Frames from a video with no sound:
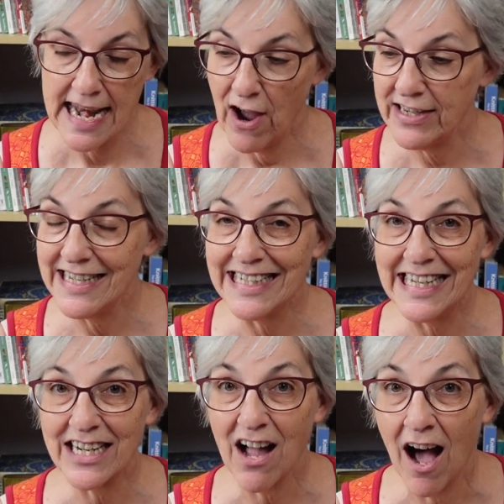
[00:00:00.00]
Now, I did
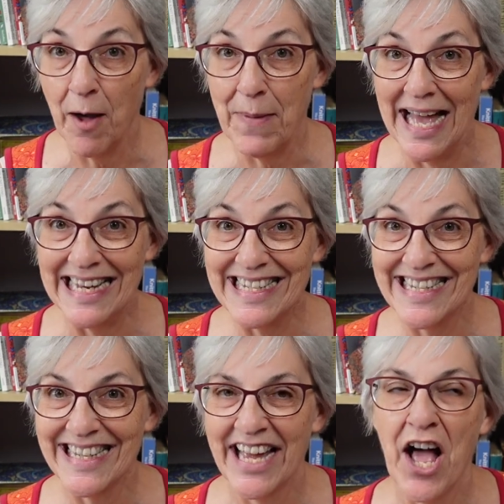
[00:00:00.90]
get a
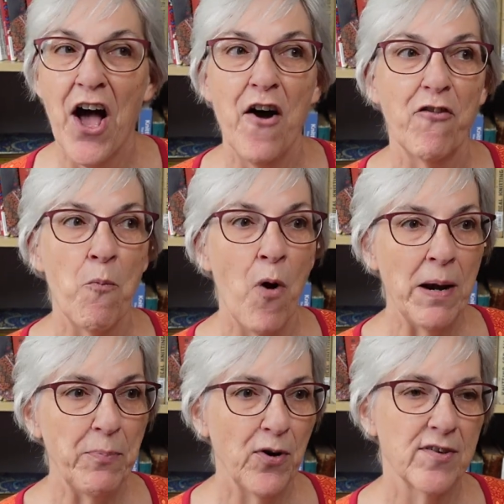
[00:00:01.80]
comment from
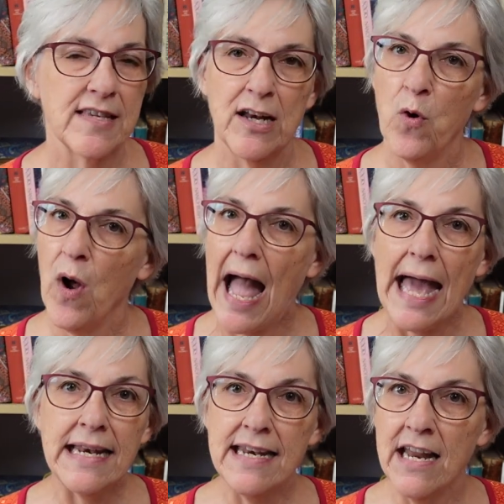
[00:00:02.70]
one person who
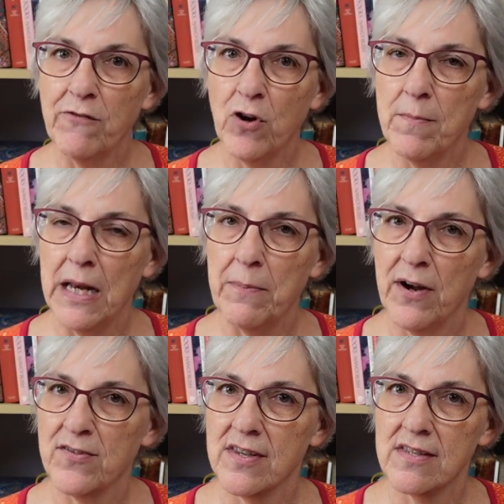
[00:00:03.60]
hadn't knit very many
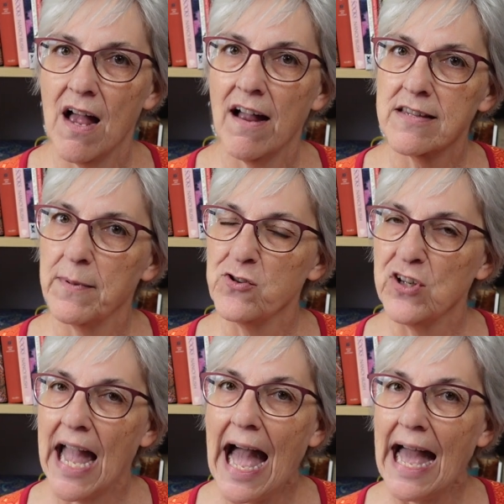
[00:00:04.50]
pairs of socks, but
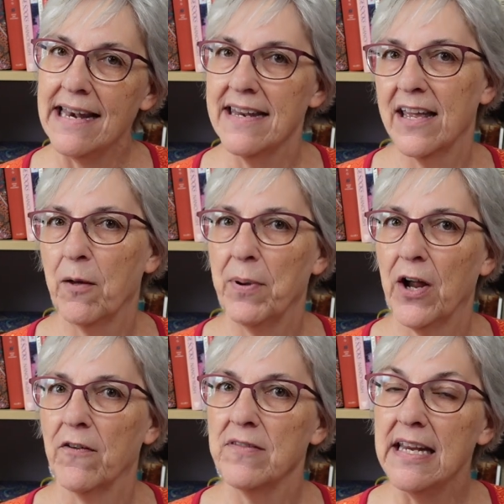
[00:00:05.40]
she had knit a
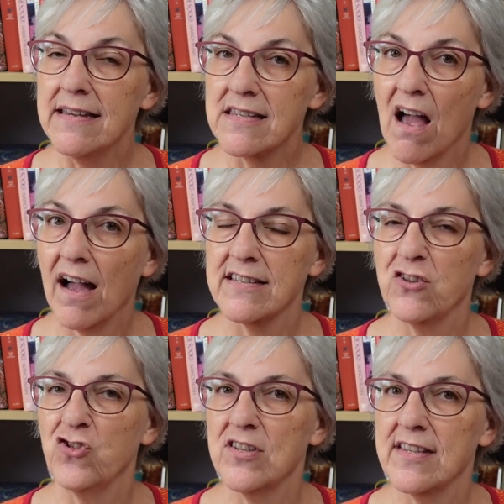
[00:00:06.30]
pair of knee socks,
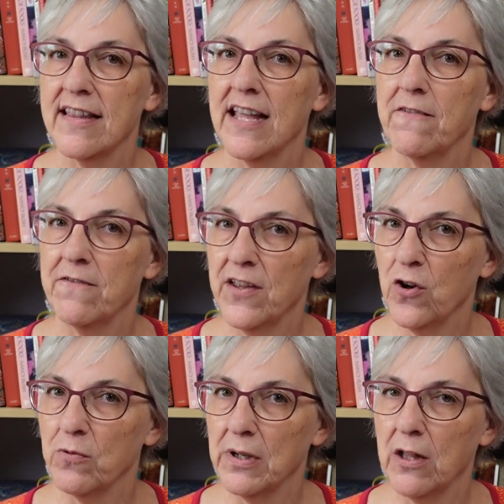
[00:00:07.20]
and she said they fit
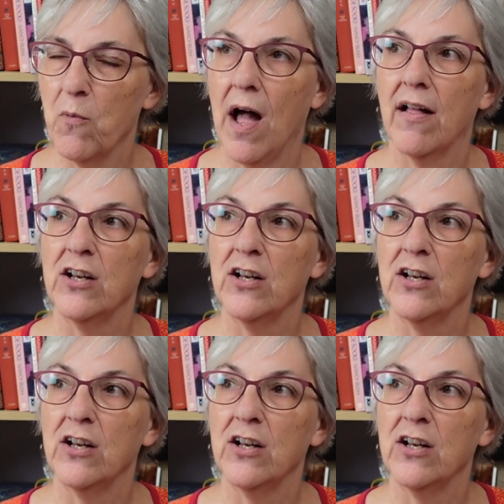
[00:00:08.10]
her really well.